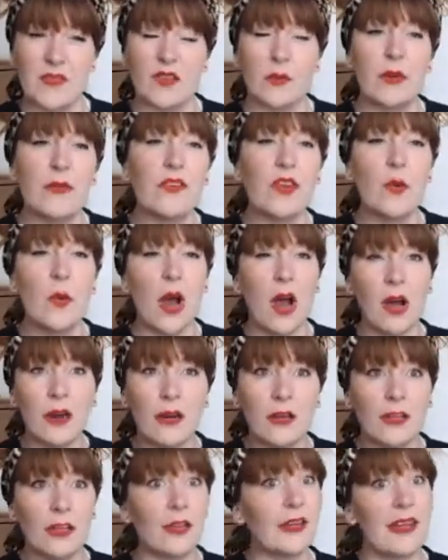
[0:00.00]
So if you
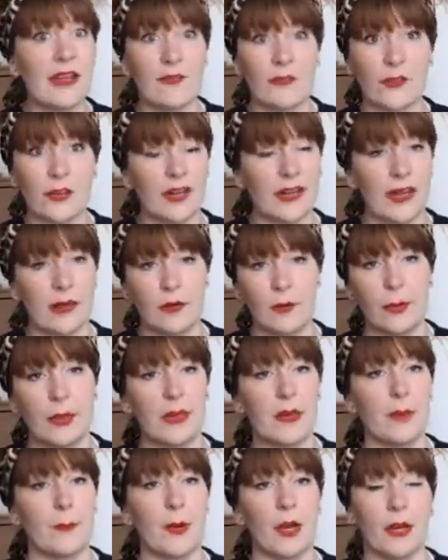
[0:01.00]
are looking for an
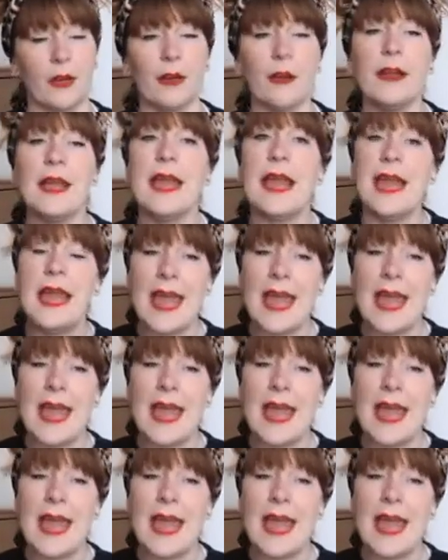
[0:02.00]
accountability partner,